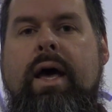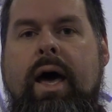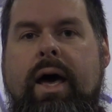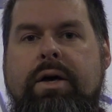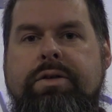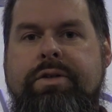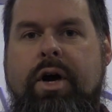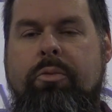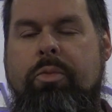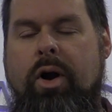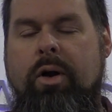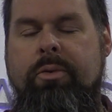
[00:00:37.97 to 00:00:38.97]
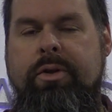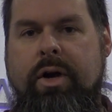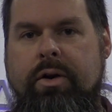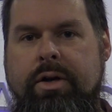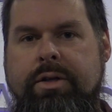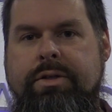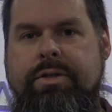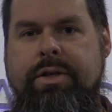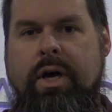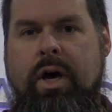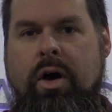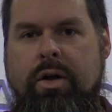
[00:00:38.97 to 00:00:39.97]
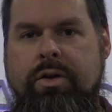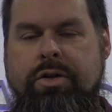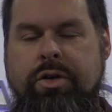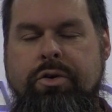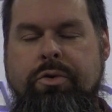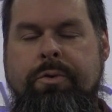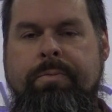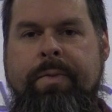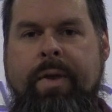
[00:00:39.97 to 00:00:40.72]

as our parliamentarians do.